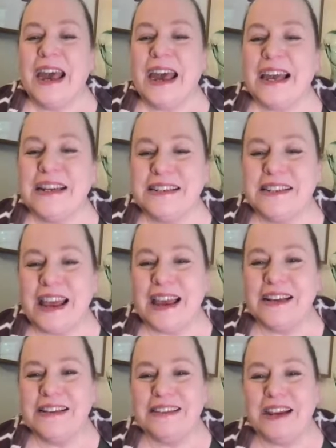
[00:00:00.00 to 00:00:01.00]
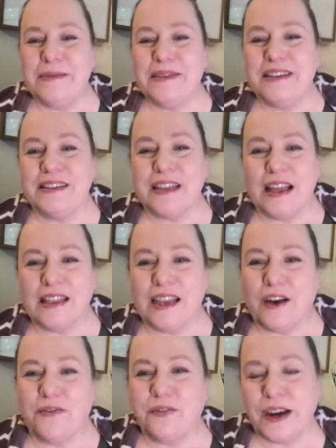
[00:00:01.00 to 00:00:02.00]
and Jamie says,
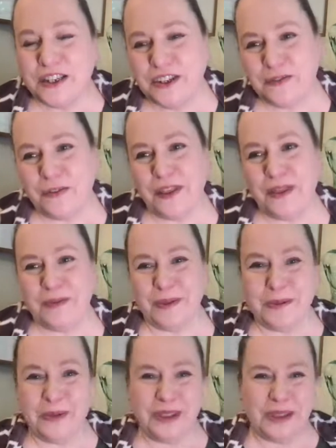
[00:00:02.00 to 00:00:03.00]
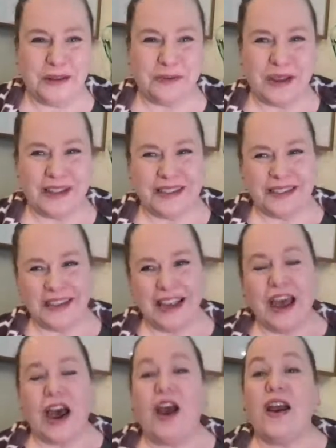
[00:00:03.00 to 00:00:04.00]
Ellie, I'll fight you for them, the woodland ones.
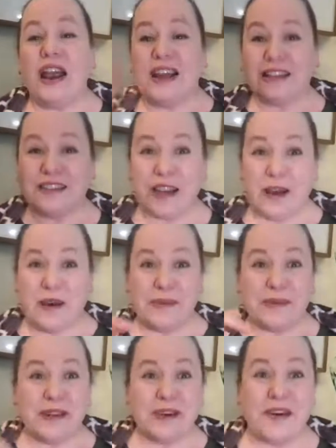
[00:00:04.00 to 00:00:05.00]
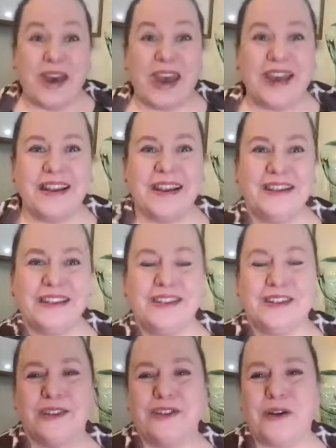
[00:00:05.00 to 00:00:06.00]
All right, so I'm gonna go ahead and
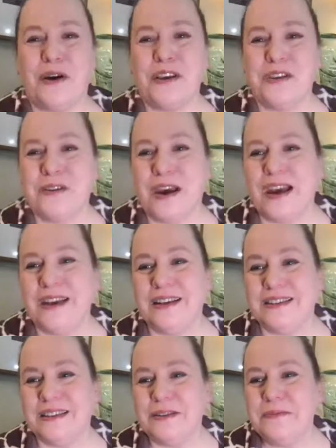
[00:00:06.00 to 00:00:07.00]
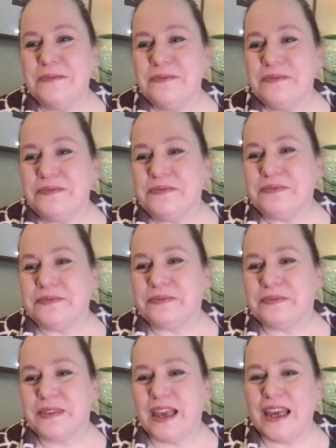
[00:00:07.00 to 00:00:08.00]
do the drawing, you guys.
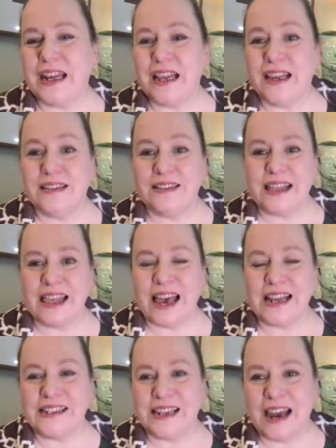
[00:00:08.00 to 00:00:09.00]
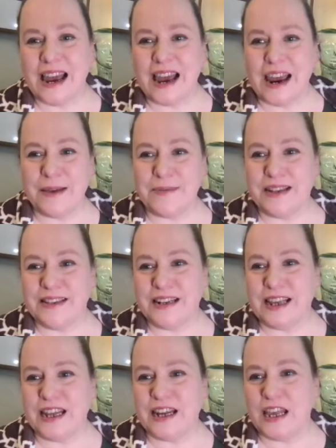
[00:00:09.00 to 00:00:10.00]
It is that time, isn't
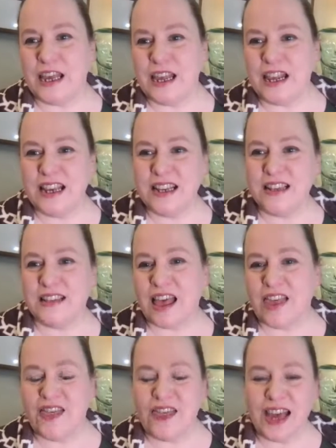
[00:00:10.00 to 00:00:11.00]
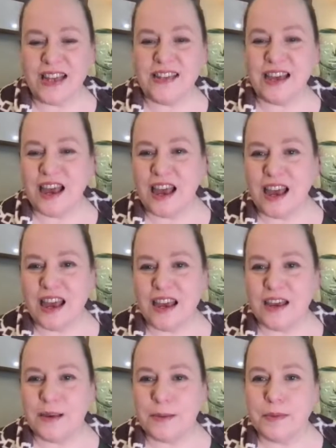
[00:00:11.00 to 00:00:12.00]
it? It is that
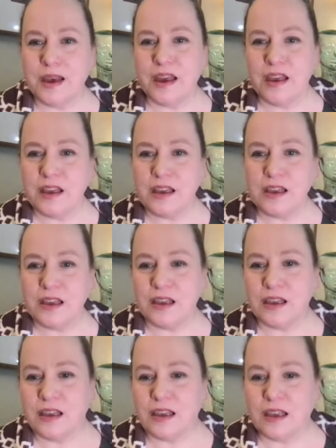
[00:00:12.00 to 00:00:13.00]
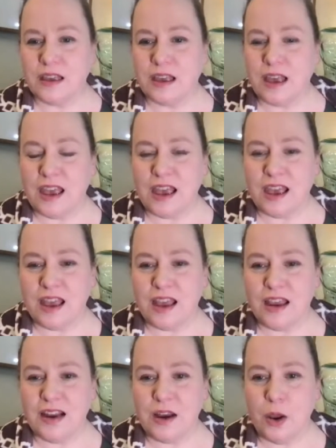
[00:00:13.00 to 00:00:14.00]
time. And